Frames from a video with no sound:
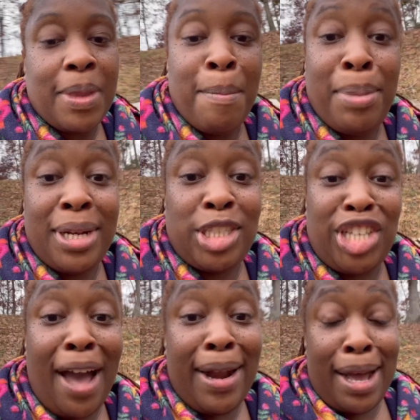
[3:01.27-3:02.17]
but a
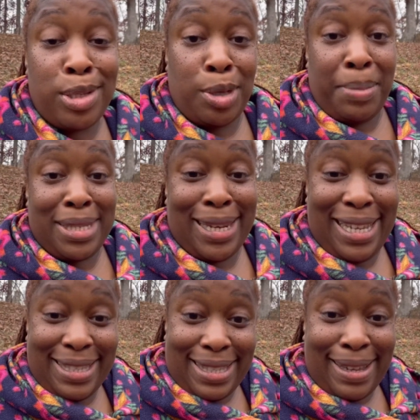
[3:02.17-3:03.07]
shout out to Miss
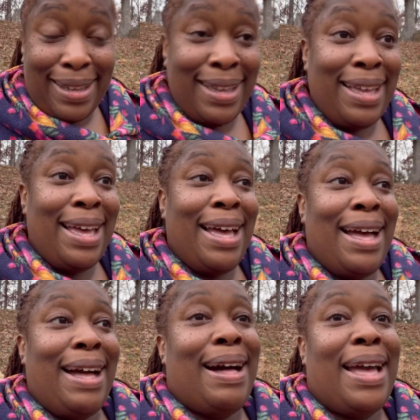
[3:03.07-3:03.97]
Lisa
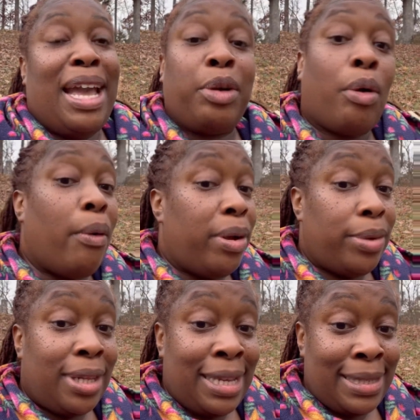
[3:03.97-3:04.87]
at Growing
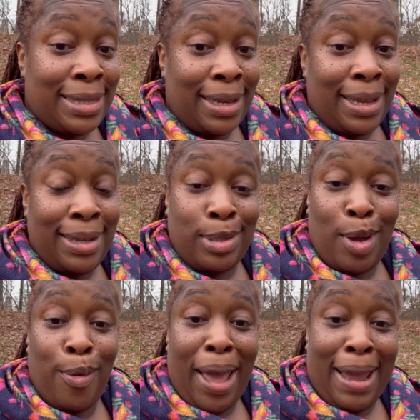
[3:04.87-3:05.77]
with Lisa in
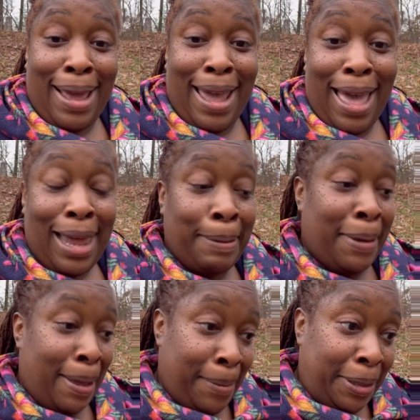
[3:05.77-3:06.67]
Zone 8A,
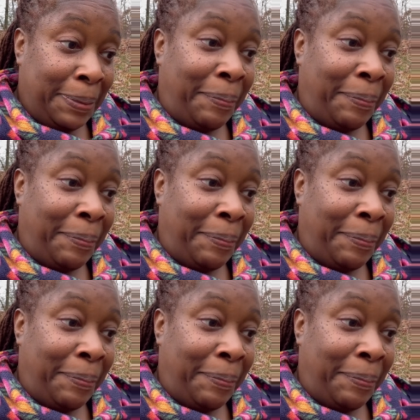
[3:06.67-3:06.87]
Alabama.